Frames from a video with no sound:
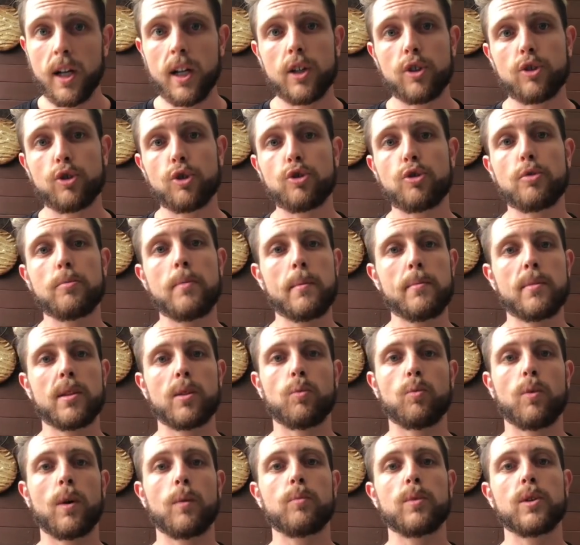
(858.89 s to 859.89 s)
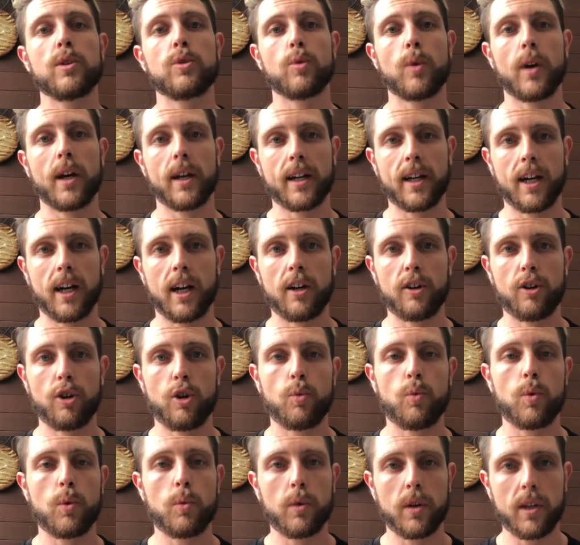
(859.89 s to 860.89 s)
Just remember that when we do our
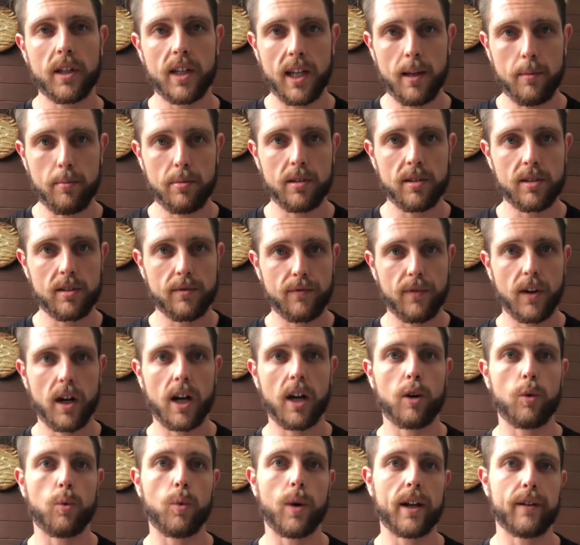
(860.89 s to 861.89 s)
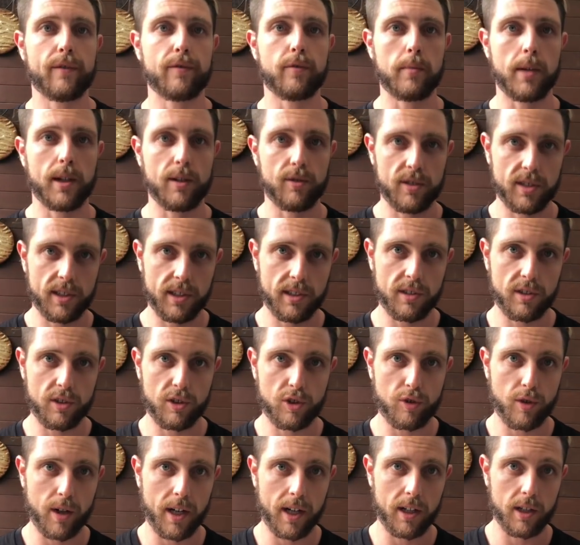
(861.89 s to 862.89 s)
cardio, we want to keep it as far away from our resistance
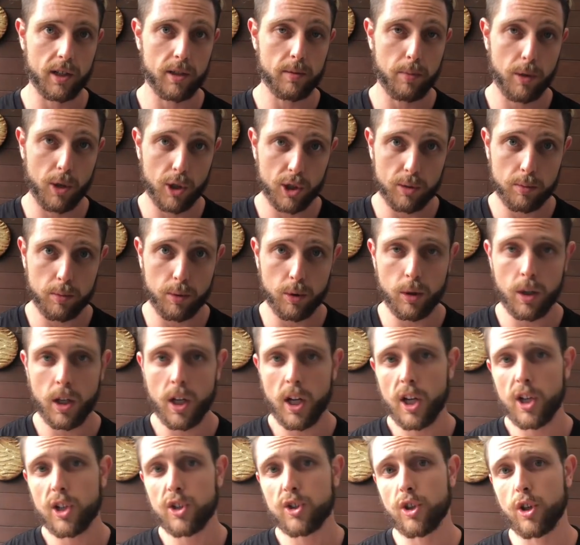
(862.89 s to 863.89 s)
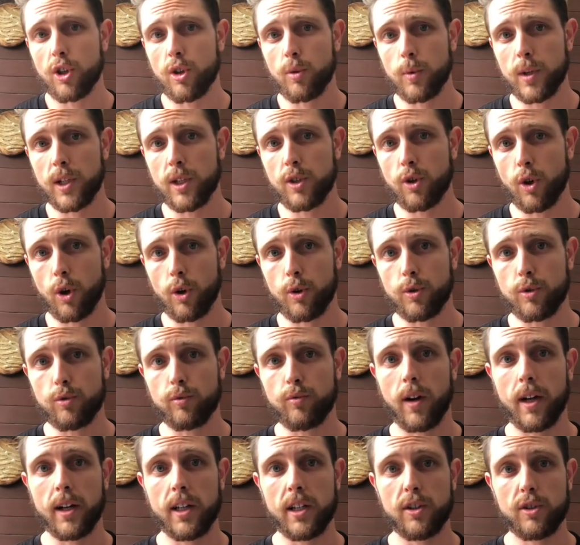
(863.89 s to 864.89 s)
training as possible so that we don't
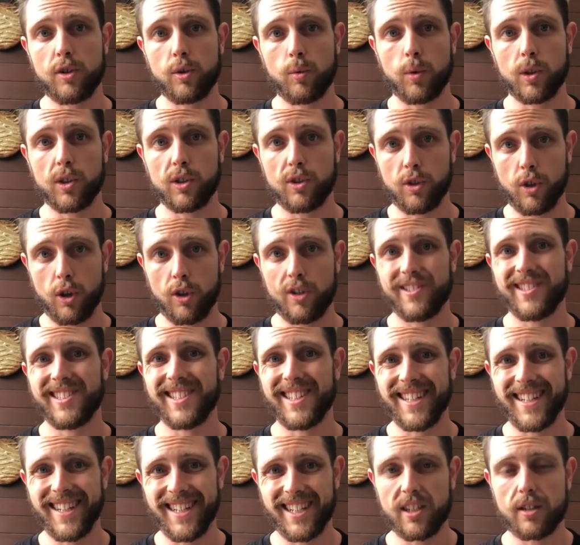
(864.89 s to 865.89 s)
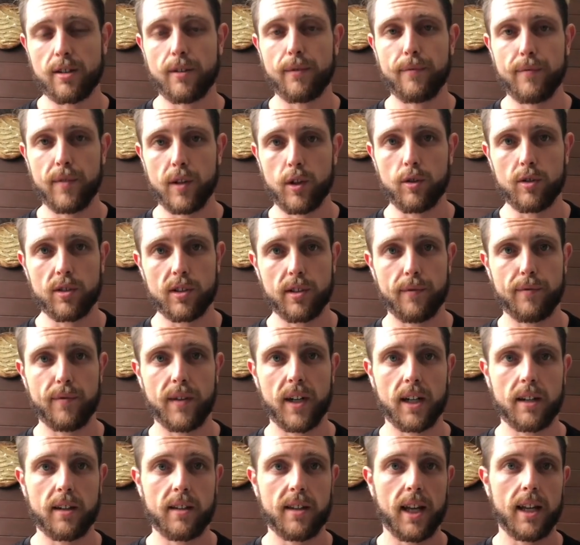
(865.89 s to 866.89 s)
run into what's known as the interference
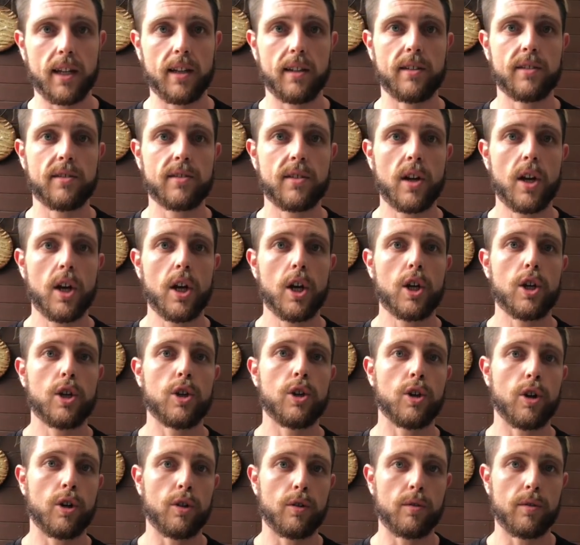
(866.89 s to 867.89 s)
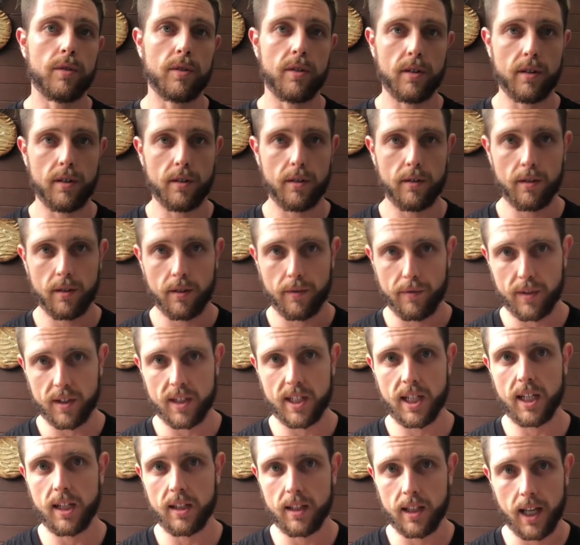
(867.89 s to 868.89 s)
effect. That is, you know, the
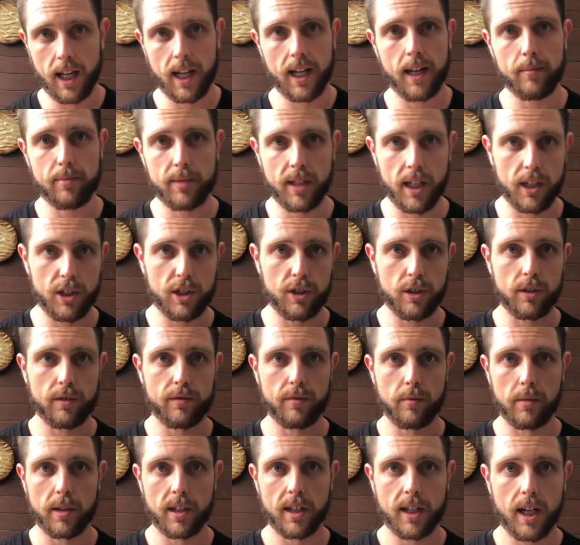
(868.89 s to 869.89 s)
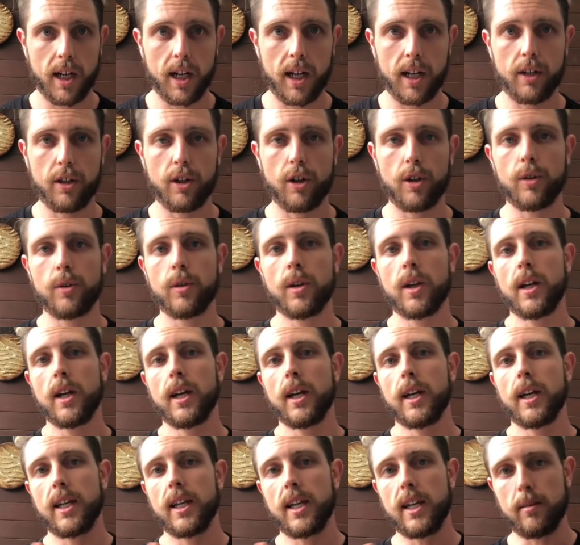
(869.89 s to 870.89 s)
fatigue and the adaptations from the cardio
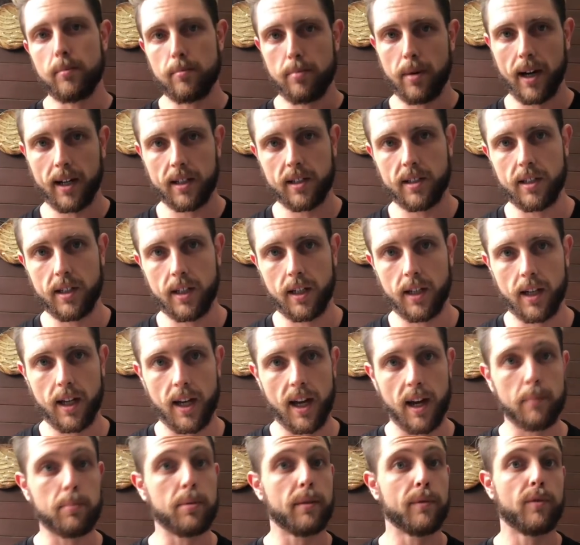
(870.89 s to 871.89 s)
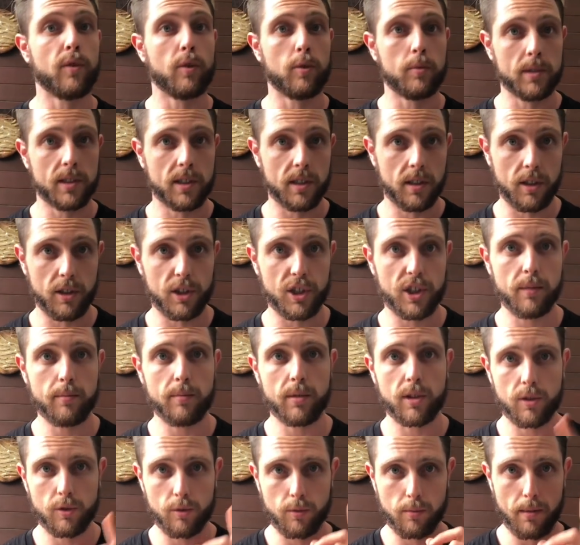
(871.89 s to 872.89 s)
impacting our performance in the gym,
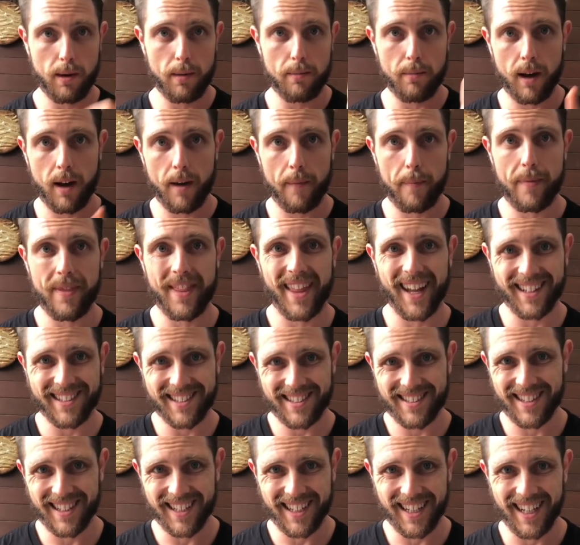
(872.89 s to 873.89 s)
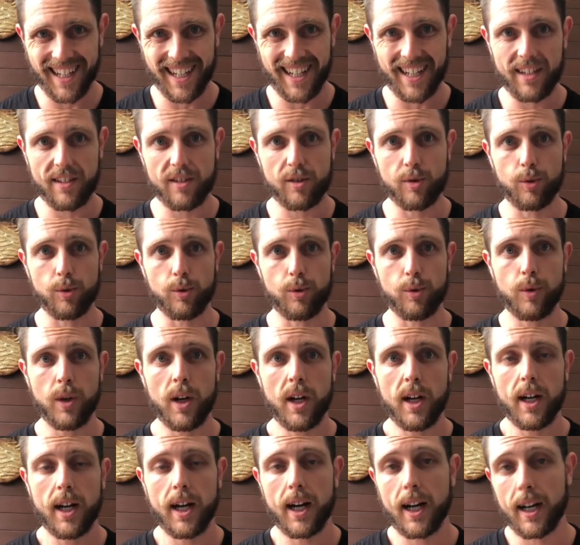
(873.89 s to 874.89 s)
because remember, that's the key to
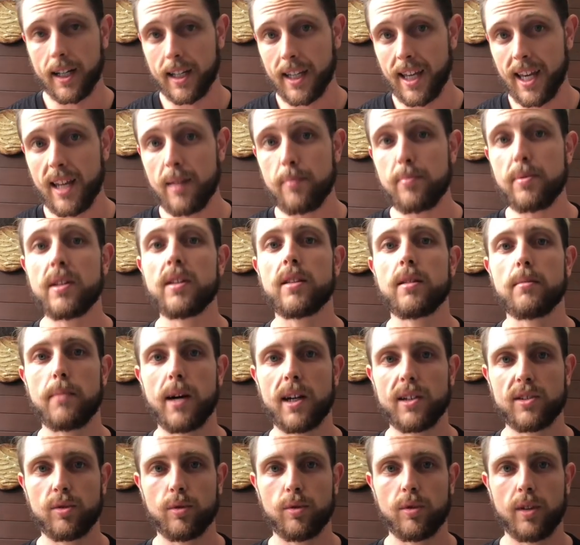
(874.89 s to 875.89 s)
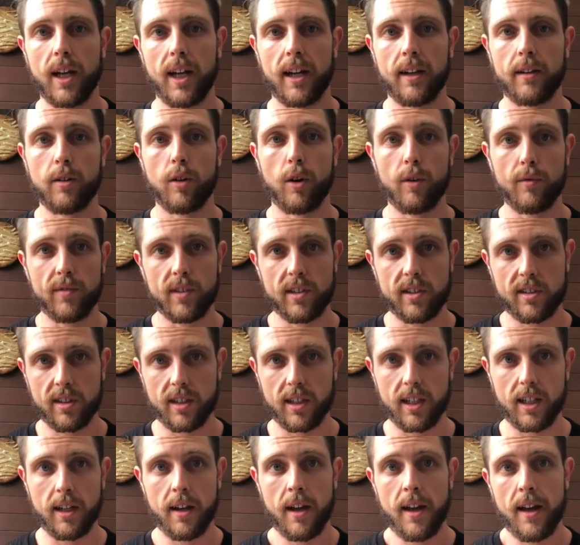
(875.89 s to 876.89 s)
keeping the muscle and
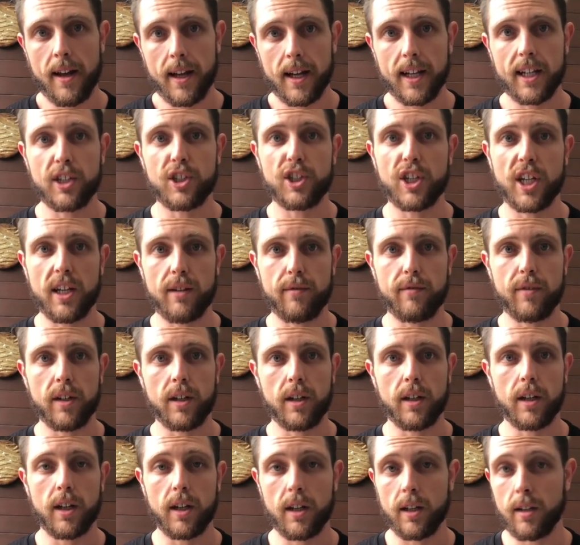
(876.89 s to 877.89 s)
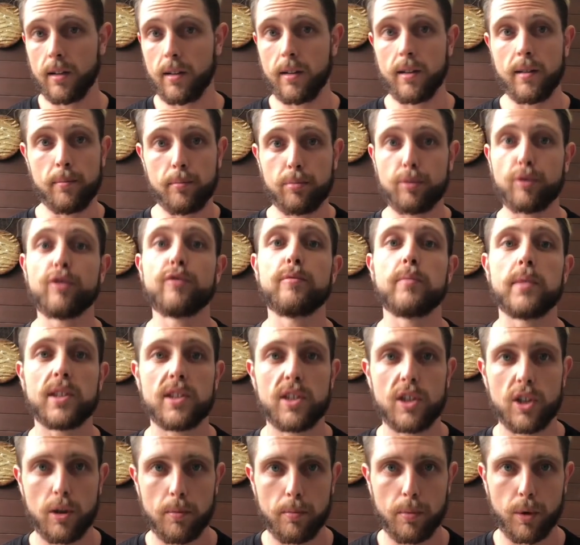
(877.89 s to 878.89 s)
obviously achieving
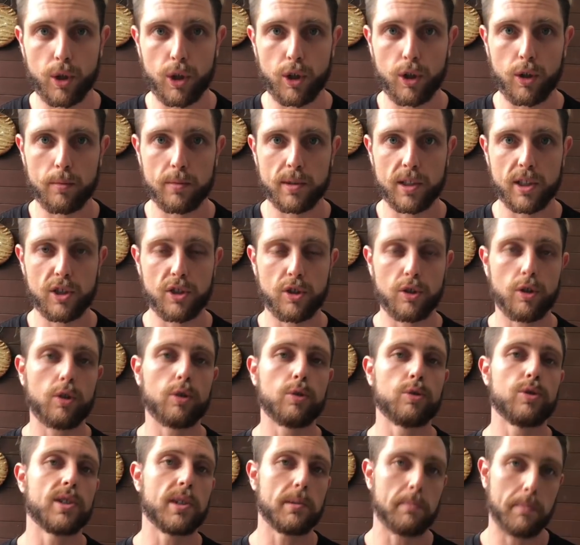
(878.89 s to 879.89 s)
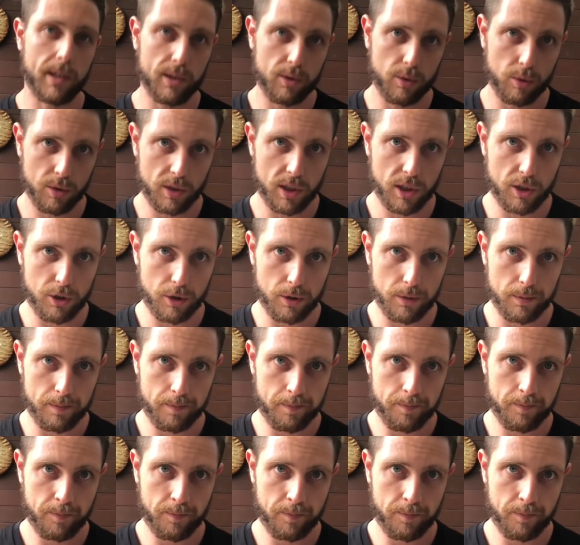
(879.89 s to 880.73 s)
improvements in your body composition, not losing muscle tissue.